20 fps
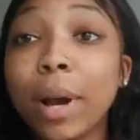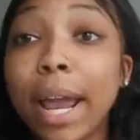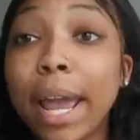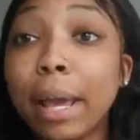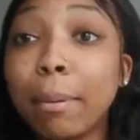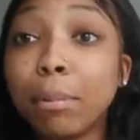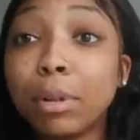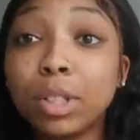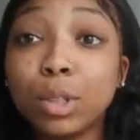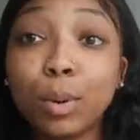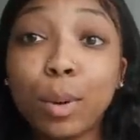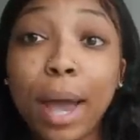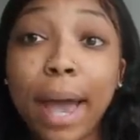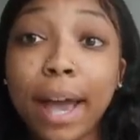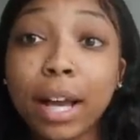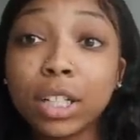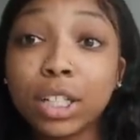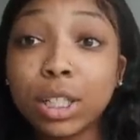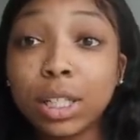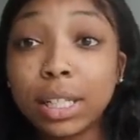were able to
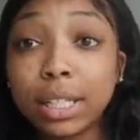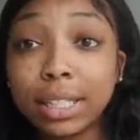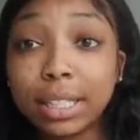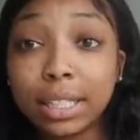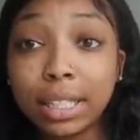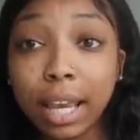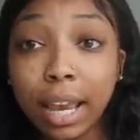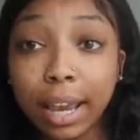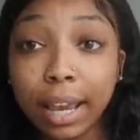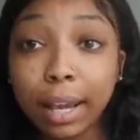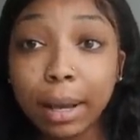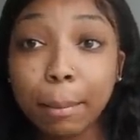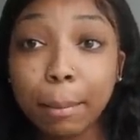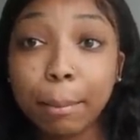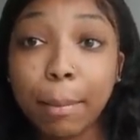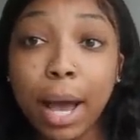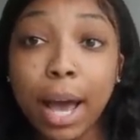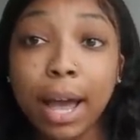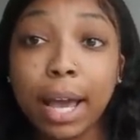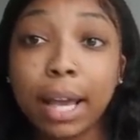actually take
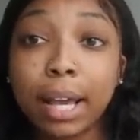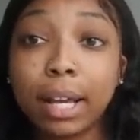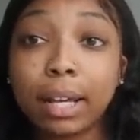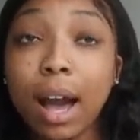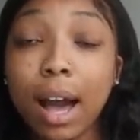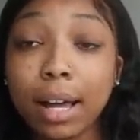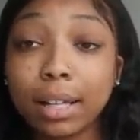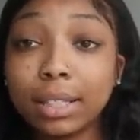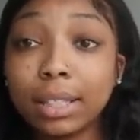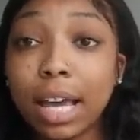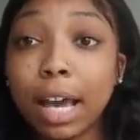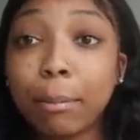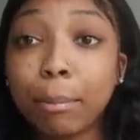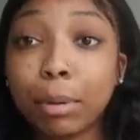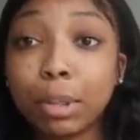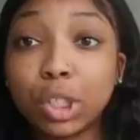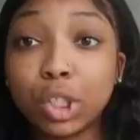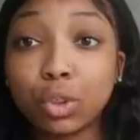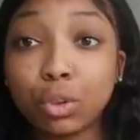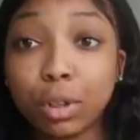my contact
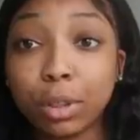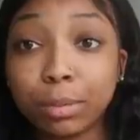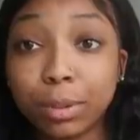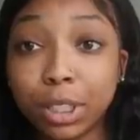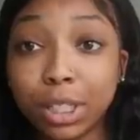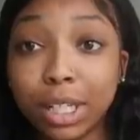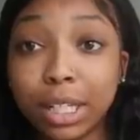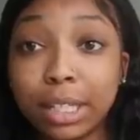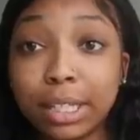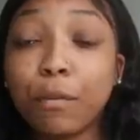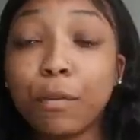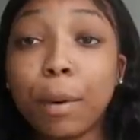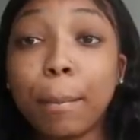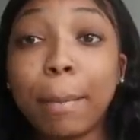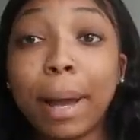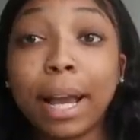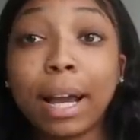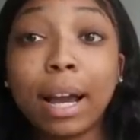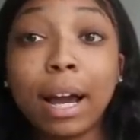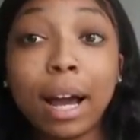prescription from
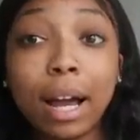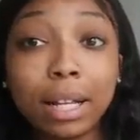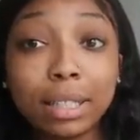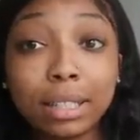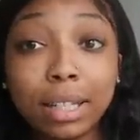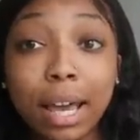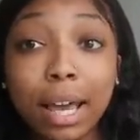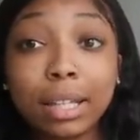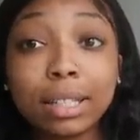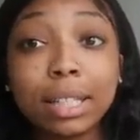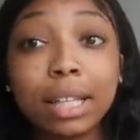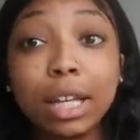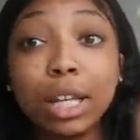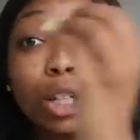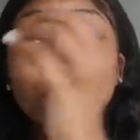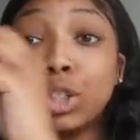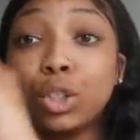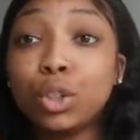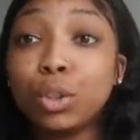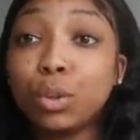my contacts
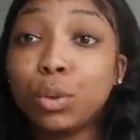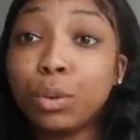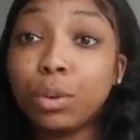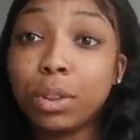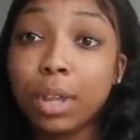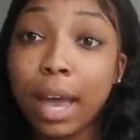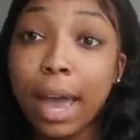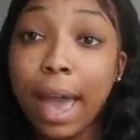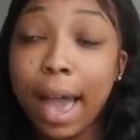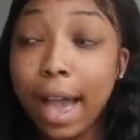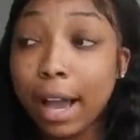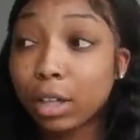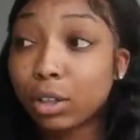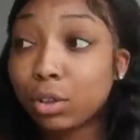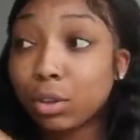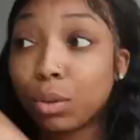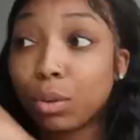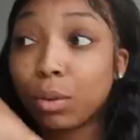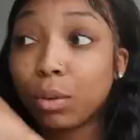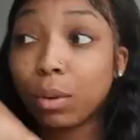into the
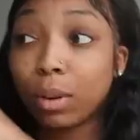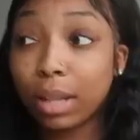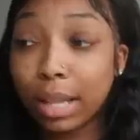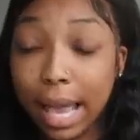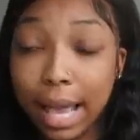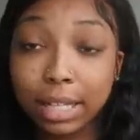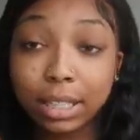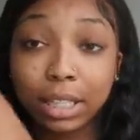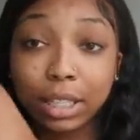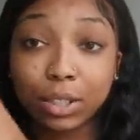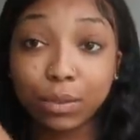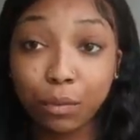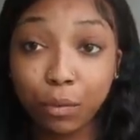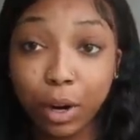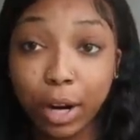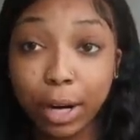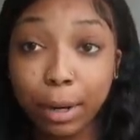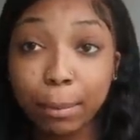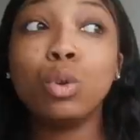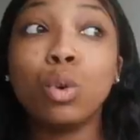actual glasses
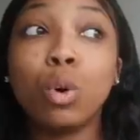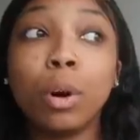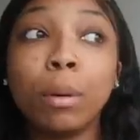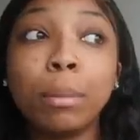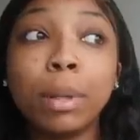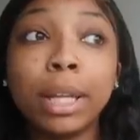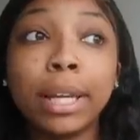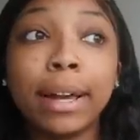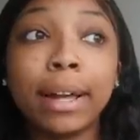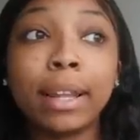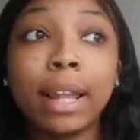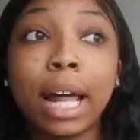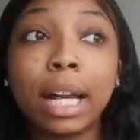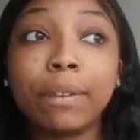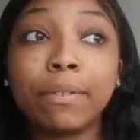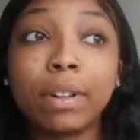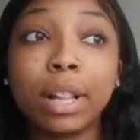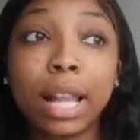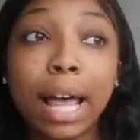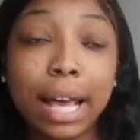frame. Normally, a lot
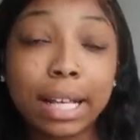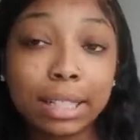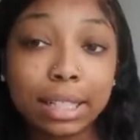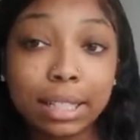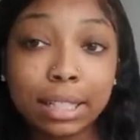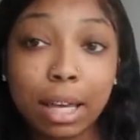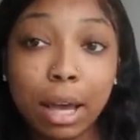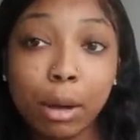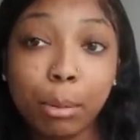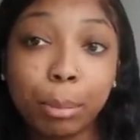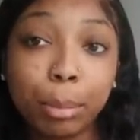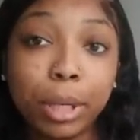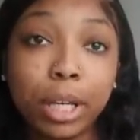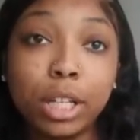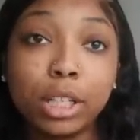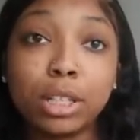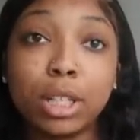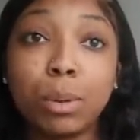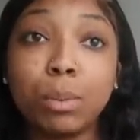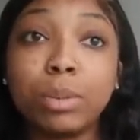of glasses
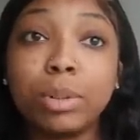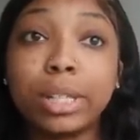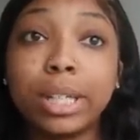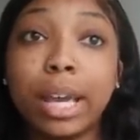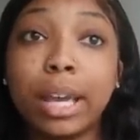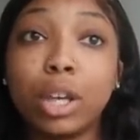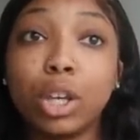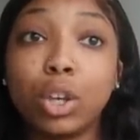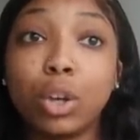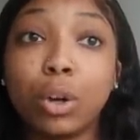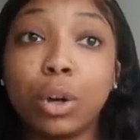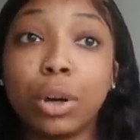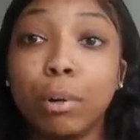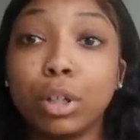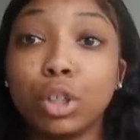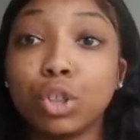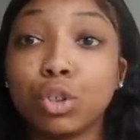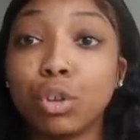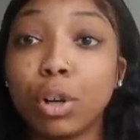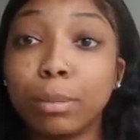companies, they will take your
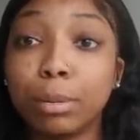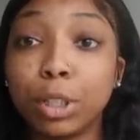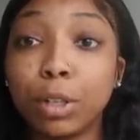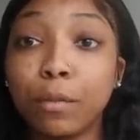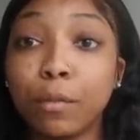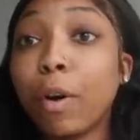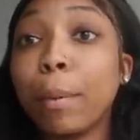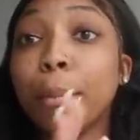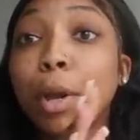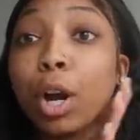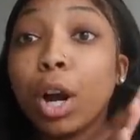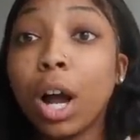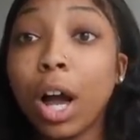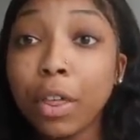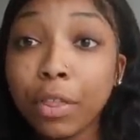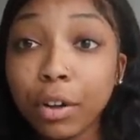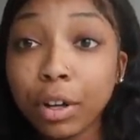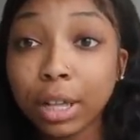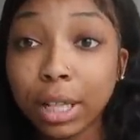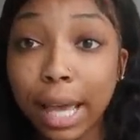prescription from your
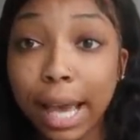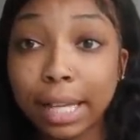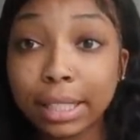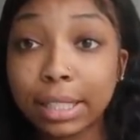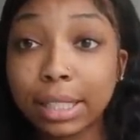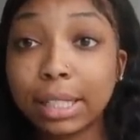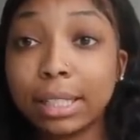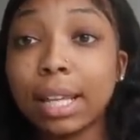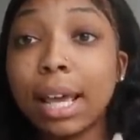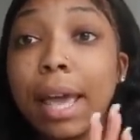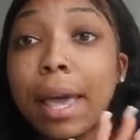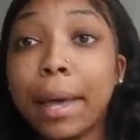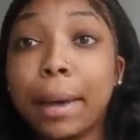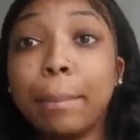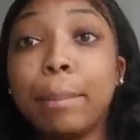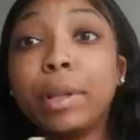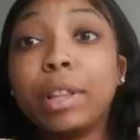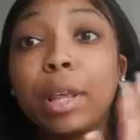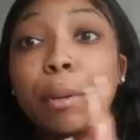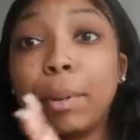other glasses
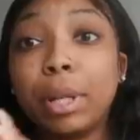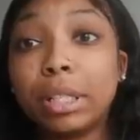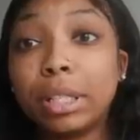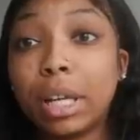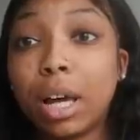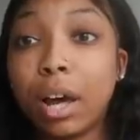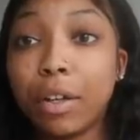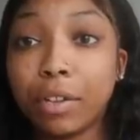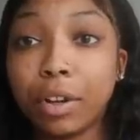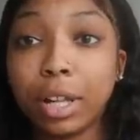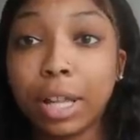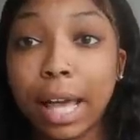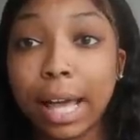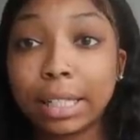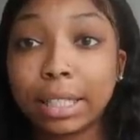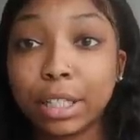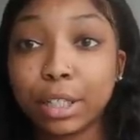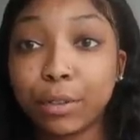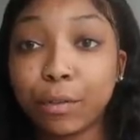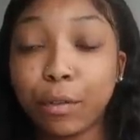and put them into other
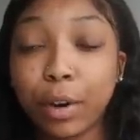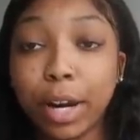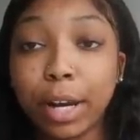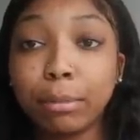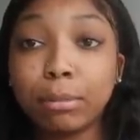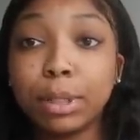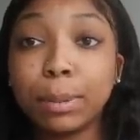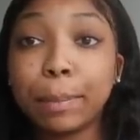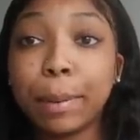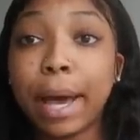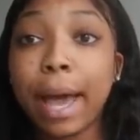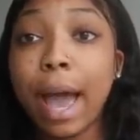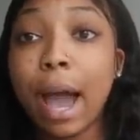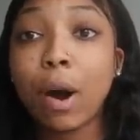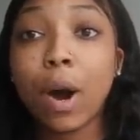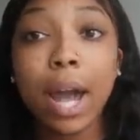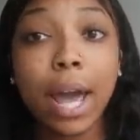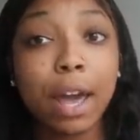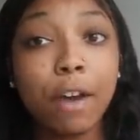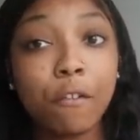glasses frames, but
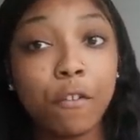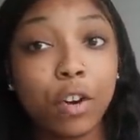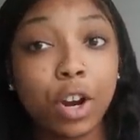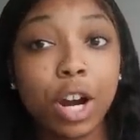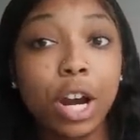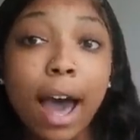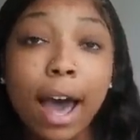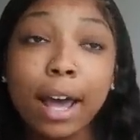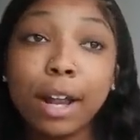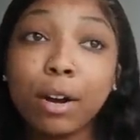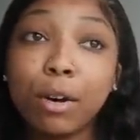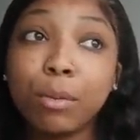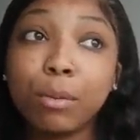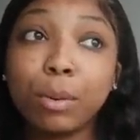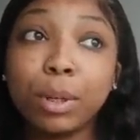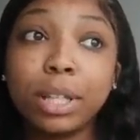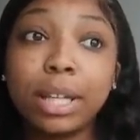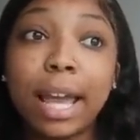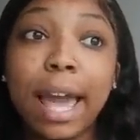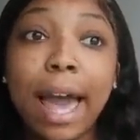however, I
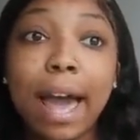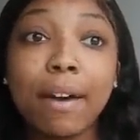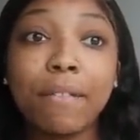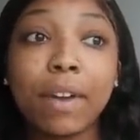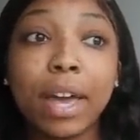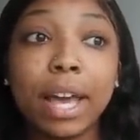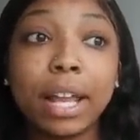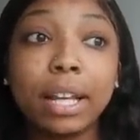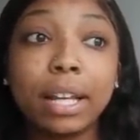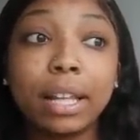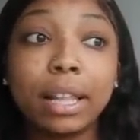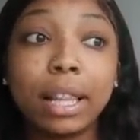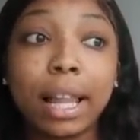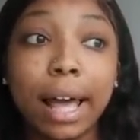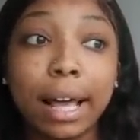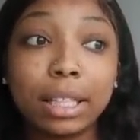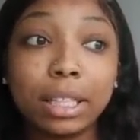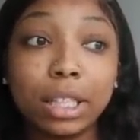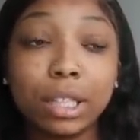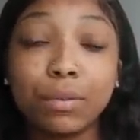don't really have any
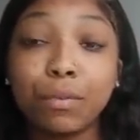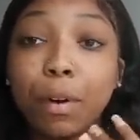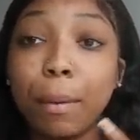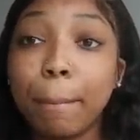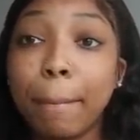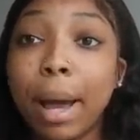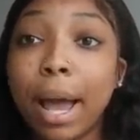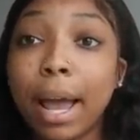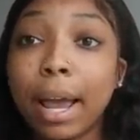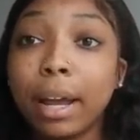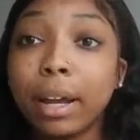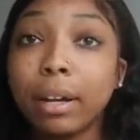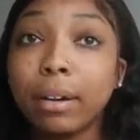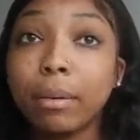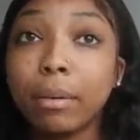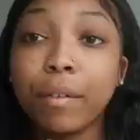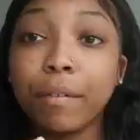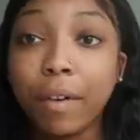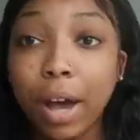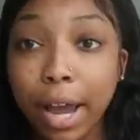glasses from my
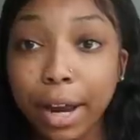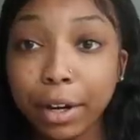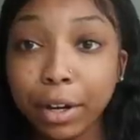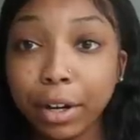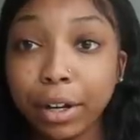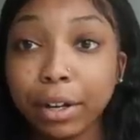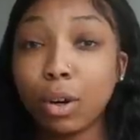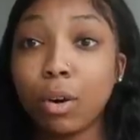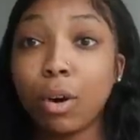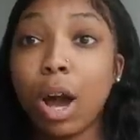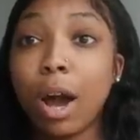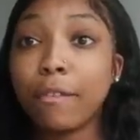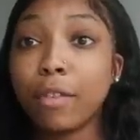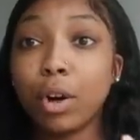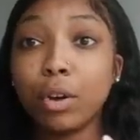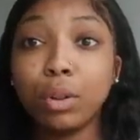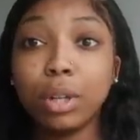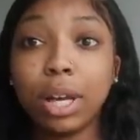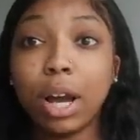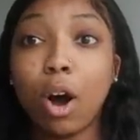provider, so I've
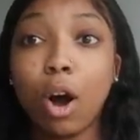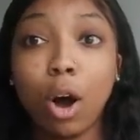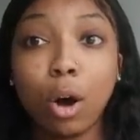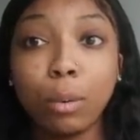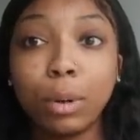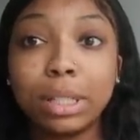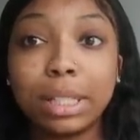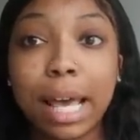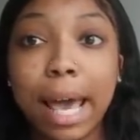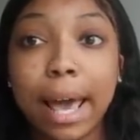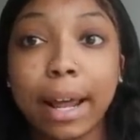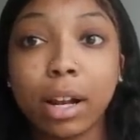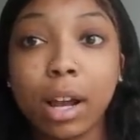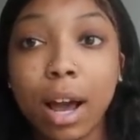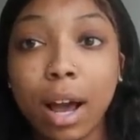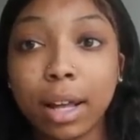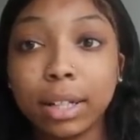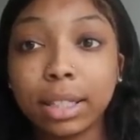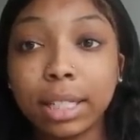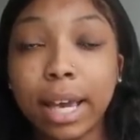only always had
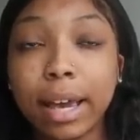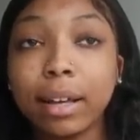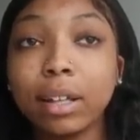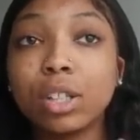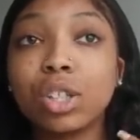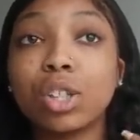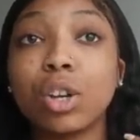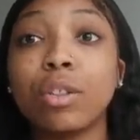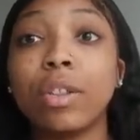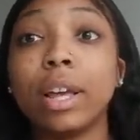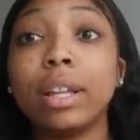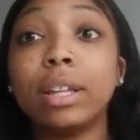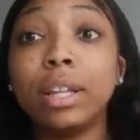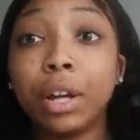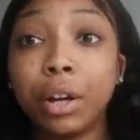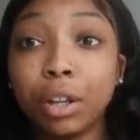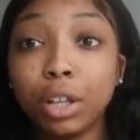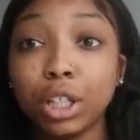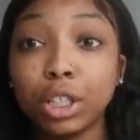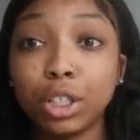contacts, so they
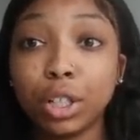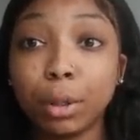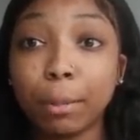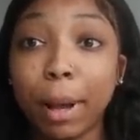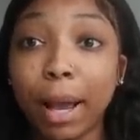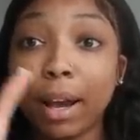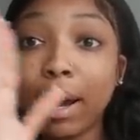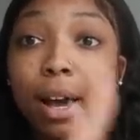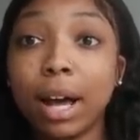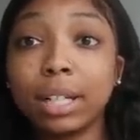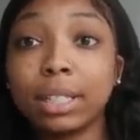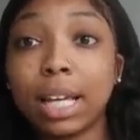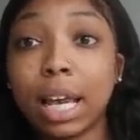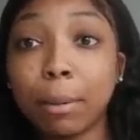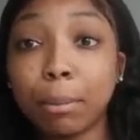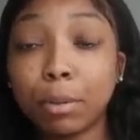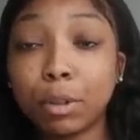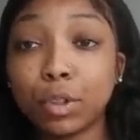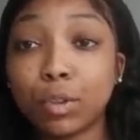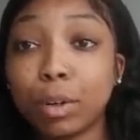literally took my contacts
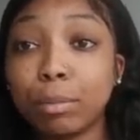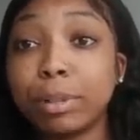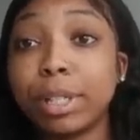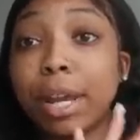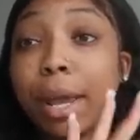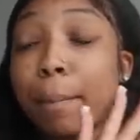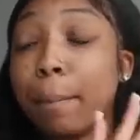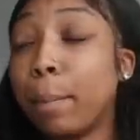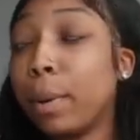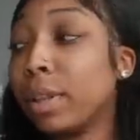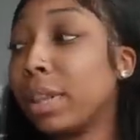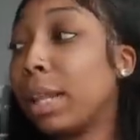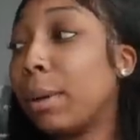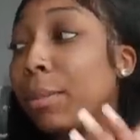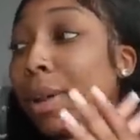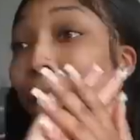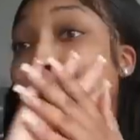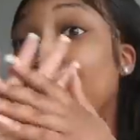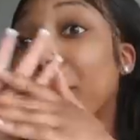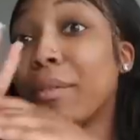contact prescription and put
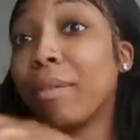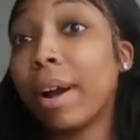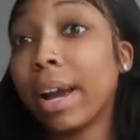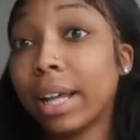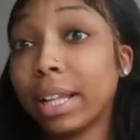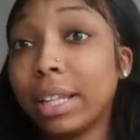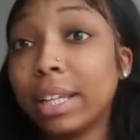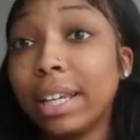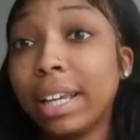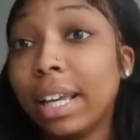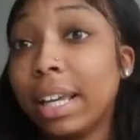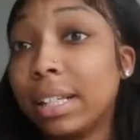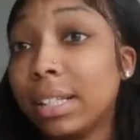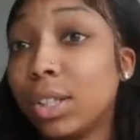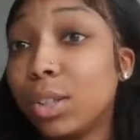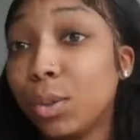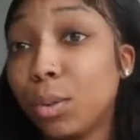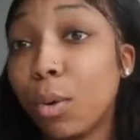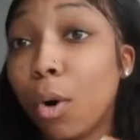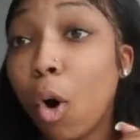them directly
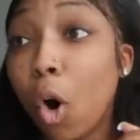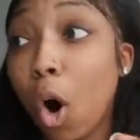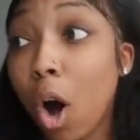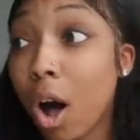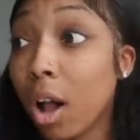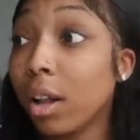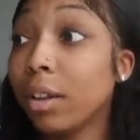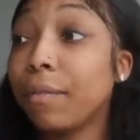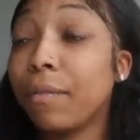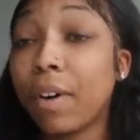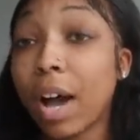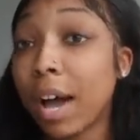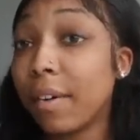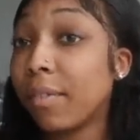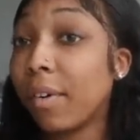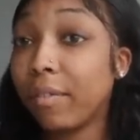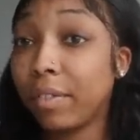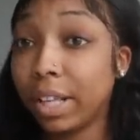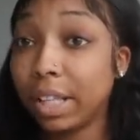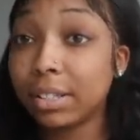into all
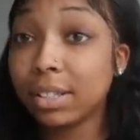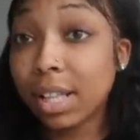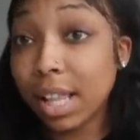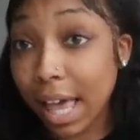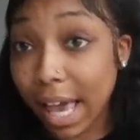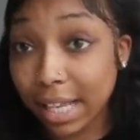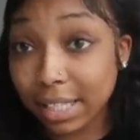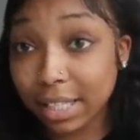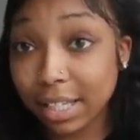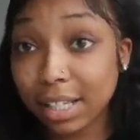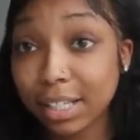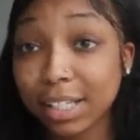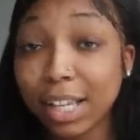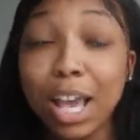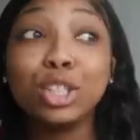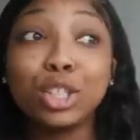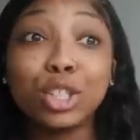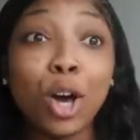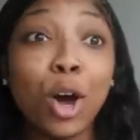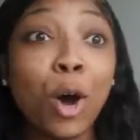five of these glasses.
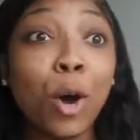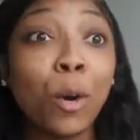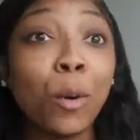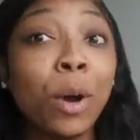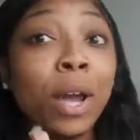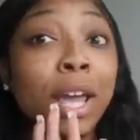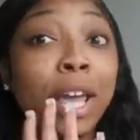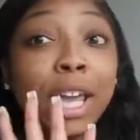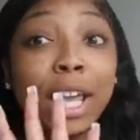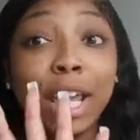So